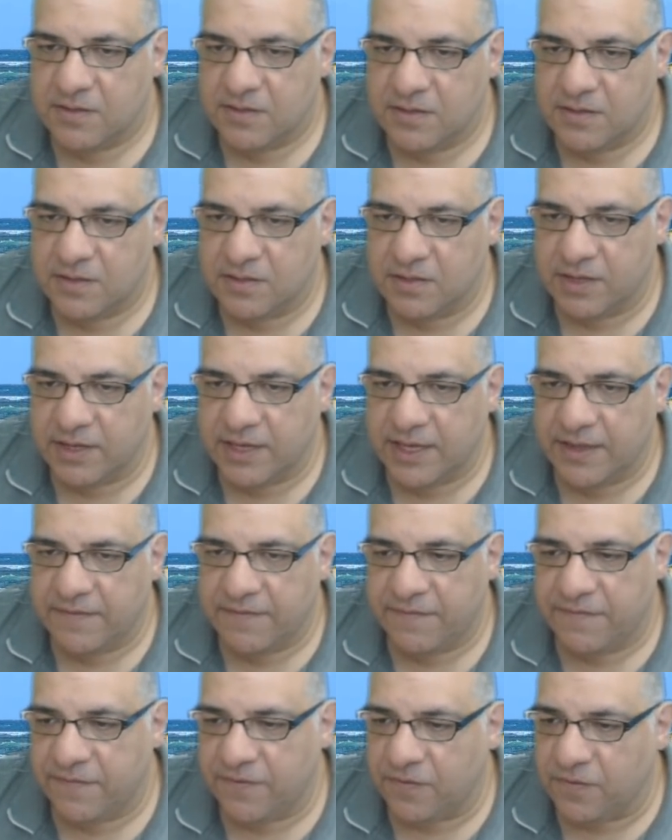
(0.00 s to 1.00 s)
Knight
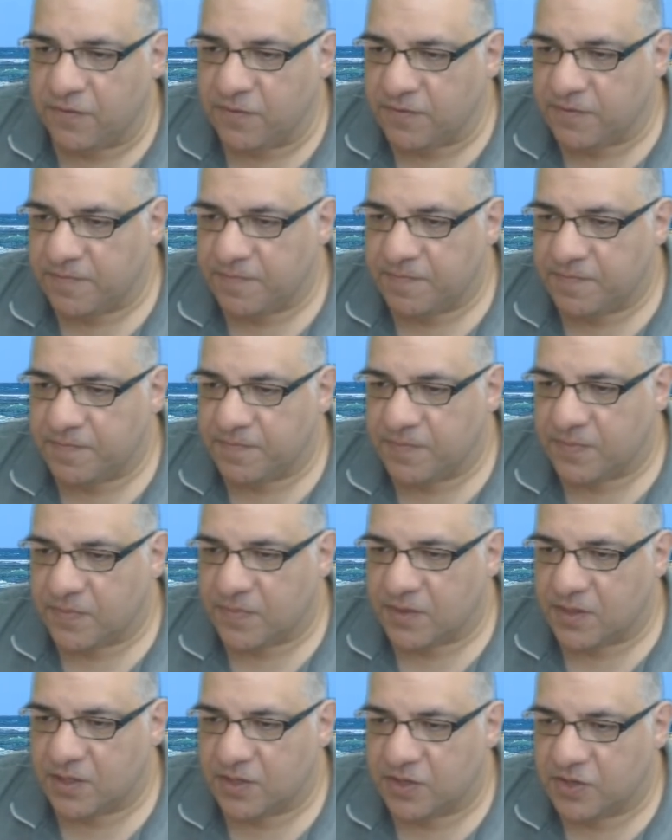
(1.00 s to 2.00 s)
f4.
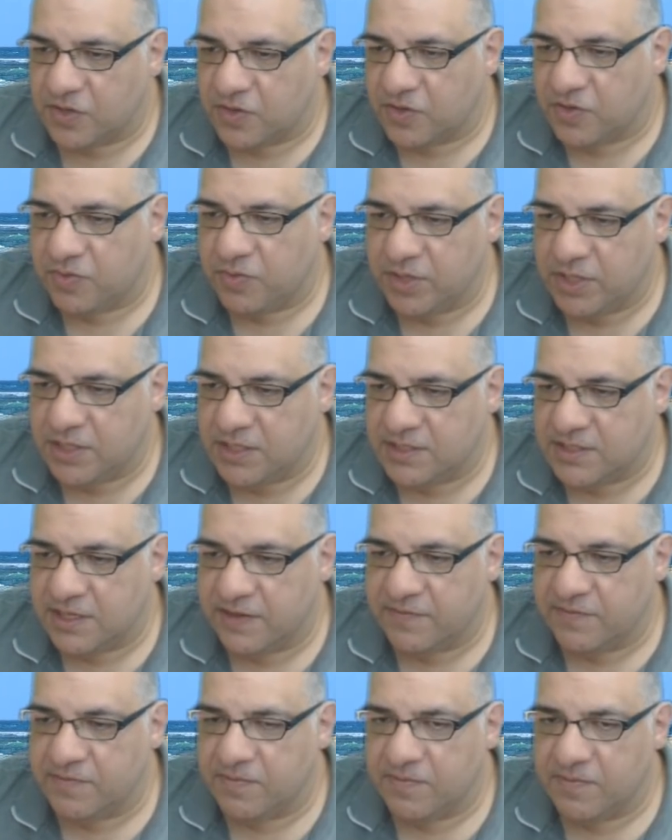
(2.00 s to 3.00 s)
Queen
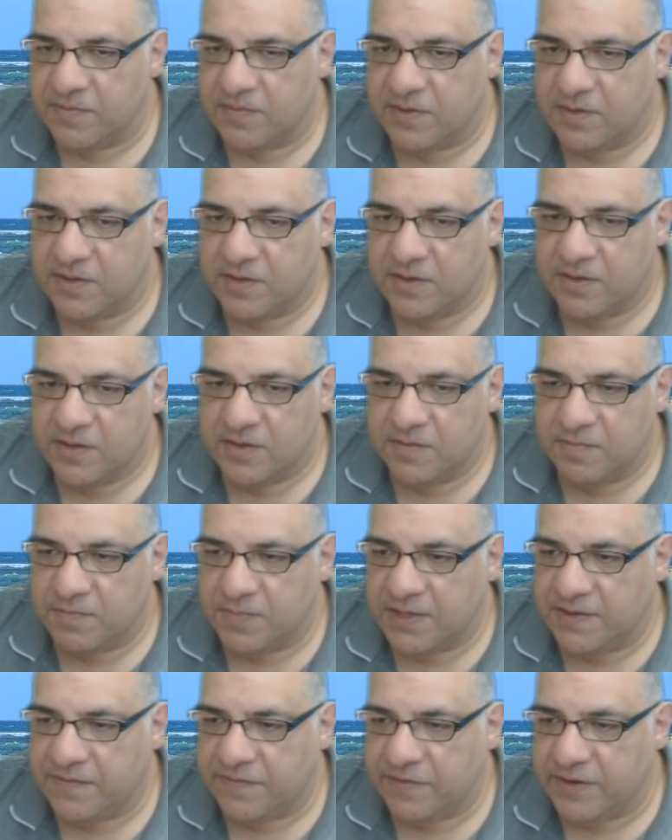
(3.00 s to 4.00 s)
d7.
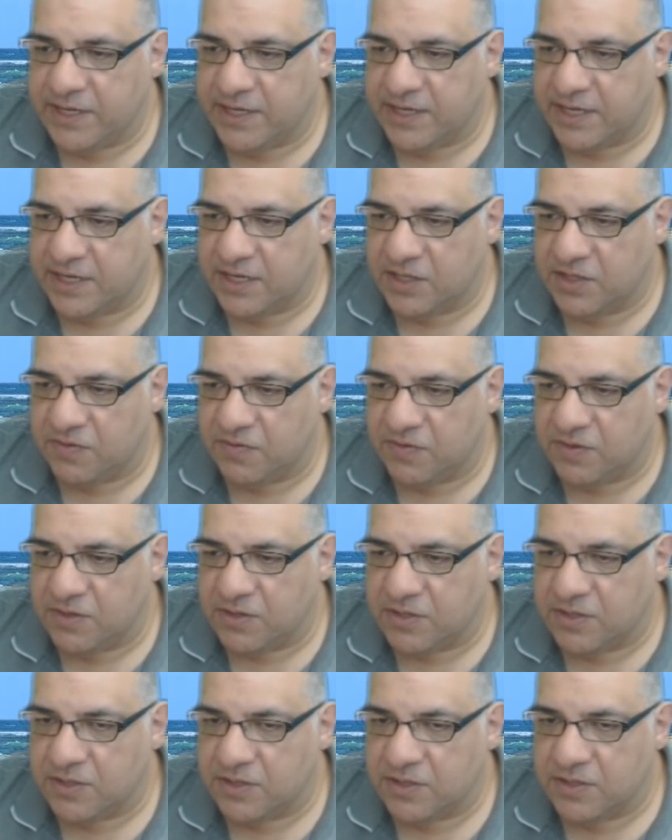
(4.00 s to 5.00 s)
b3 kicking the
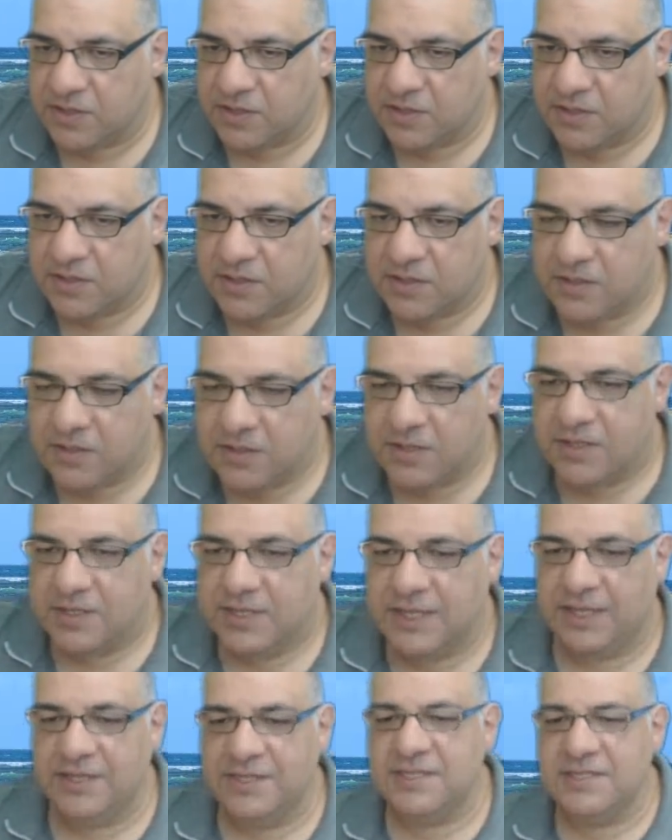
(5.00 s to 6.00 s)
rook.
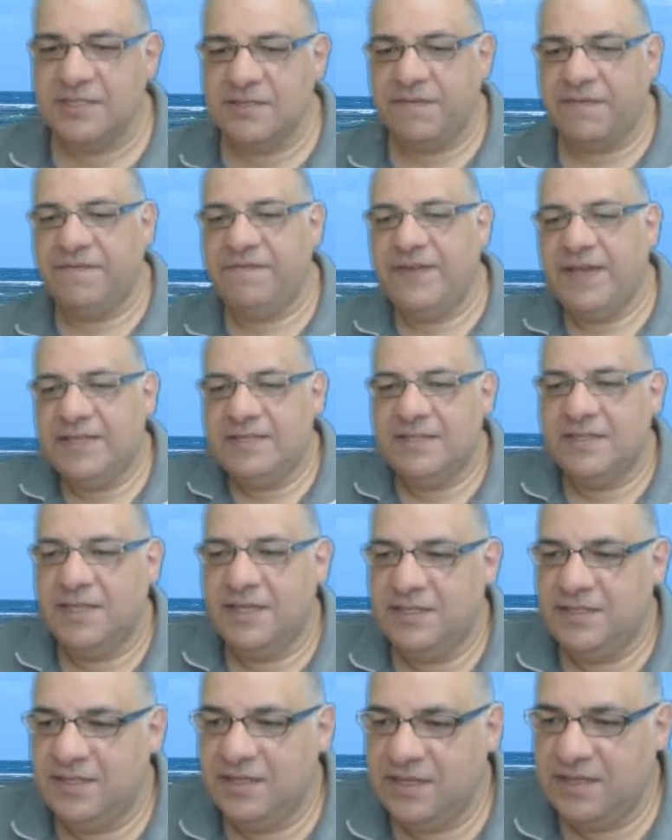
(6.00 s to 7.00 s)
Now this is a
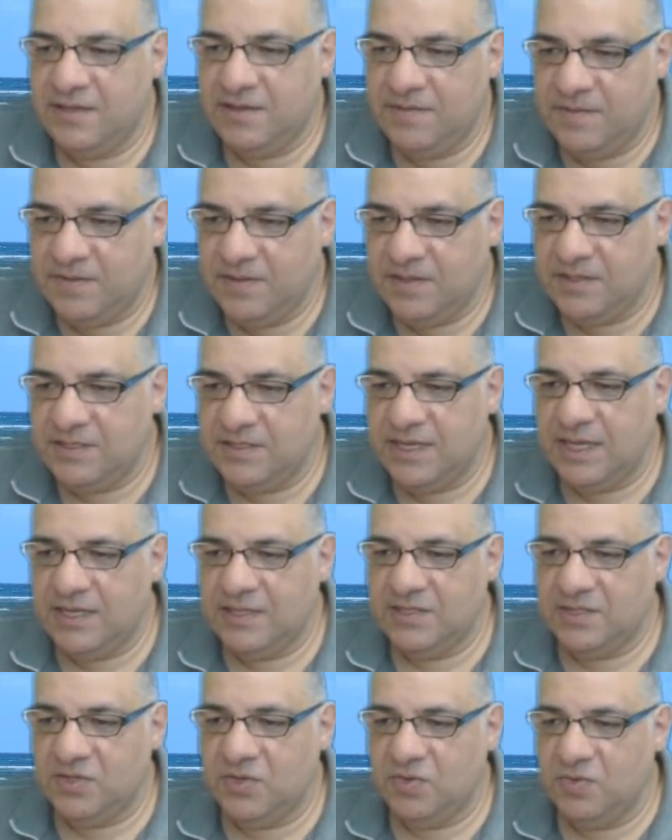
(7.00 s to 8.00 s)
fascinating
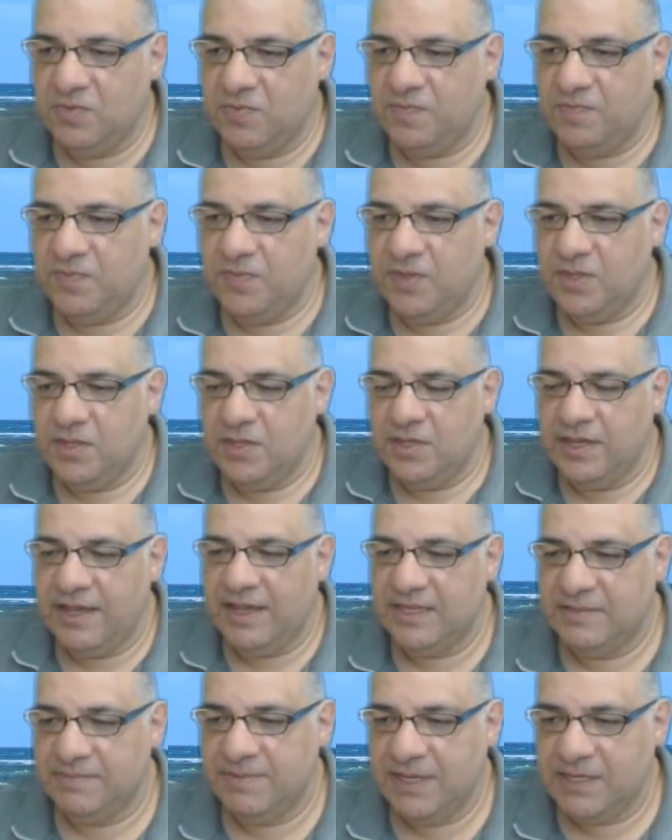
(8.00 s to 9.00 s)
tactical
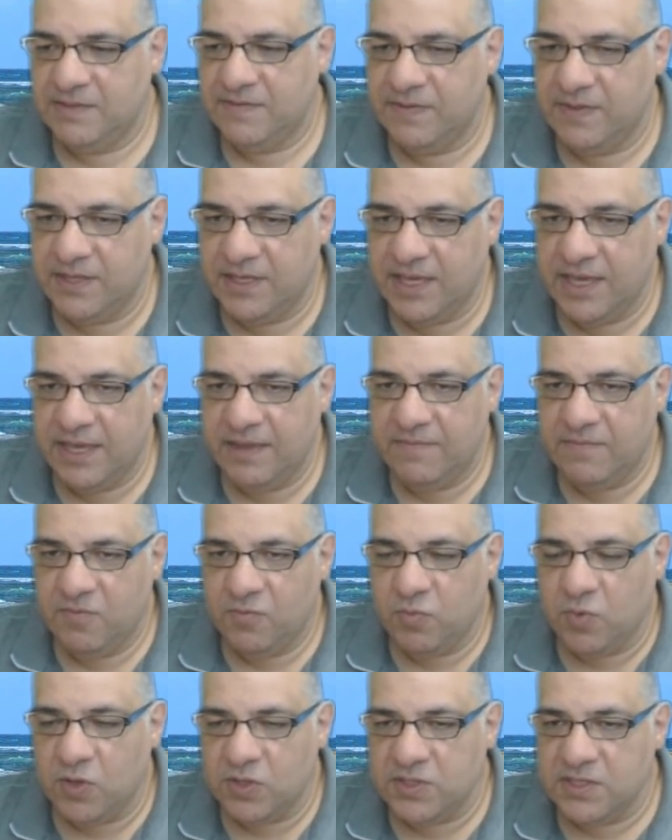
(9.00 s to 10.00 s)
aspect of the game.
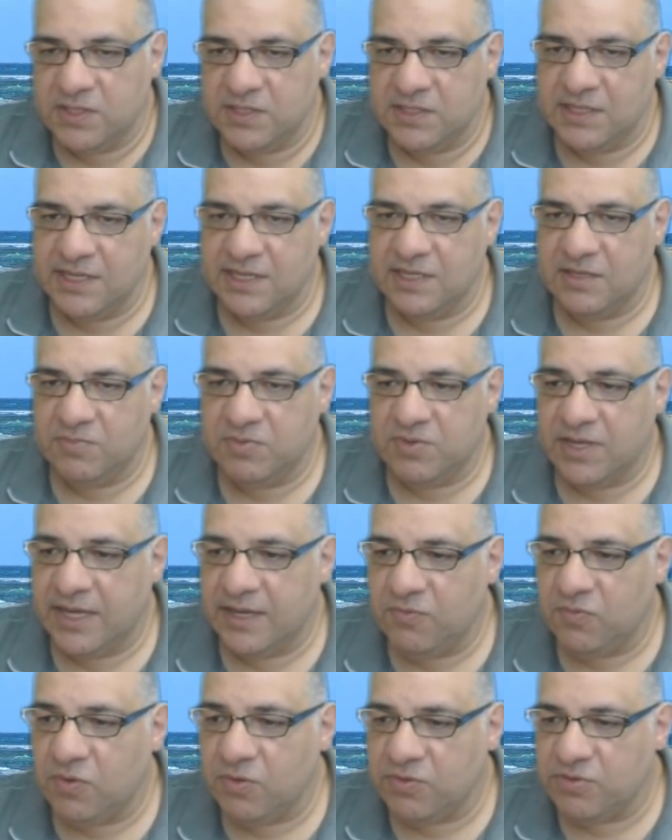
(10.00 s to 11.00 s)
What does Leela play?
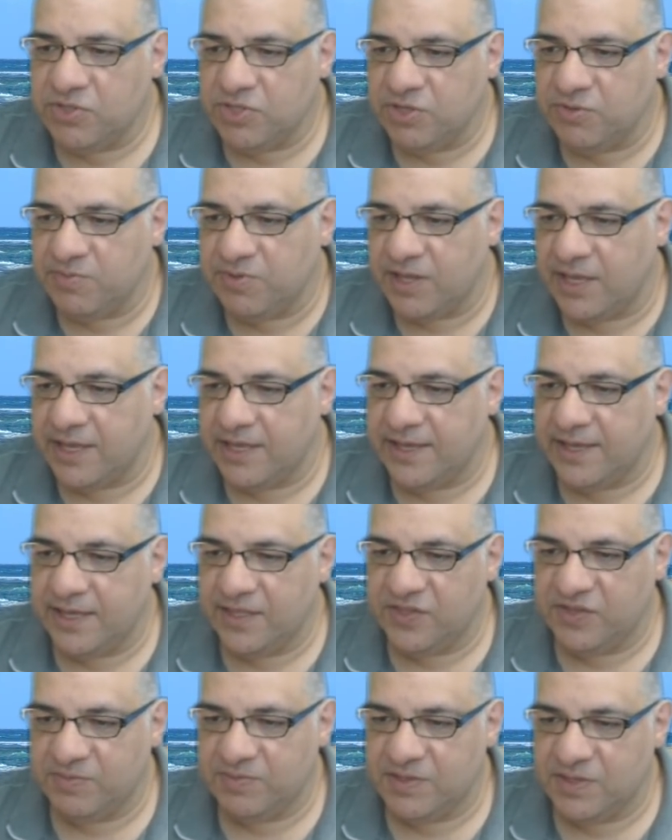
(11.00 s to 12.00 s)
What would you play in
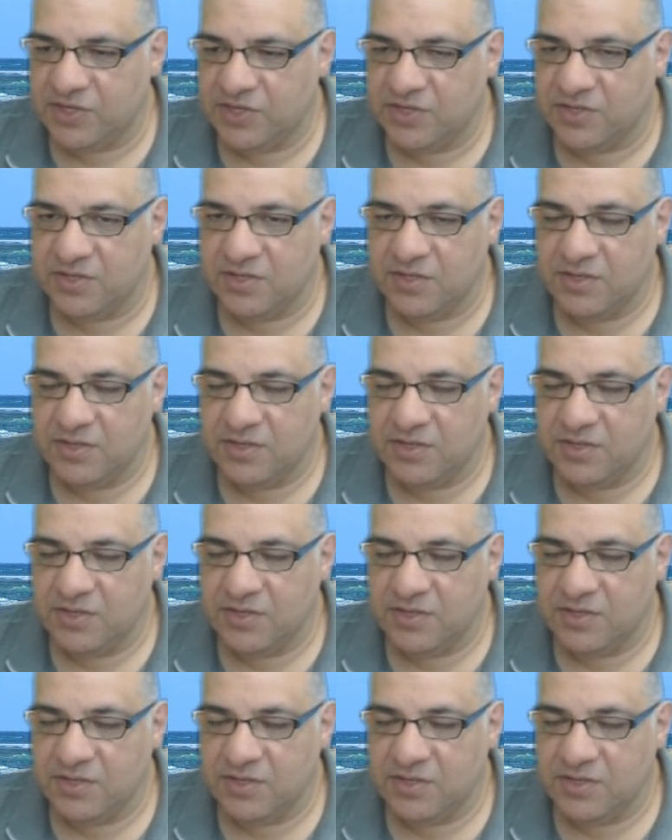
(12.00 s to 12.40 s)
this position?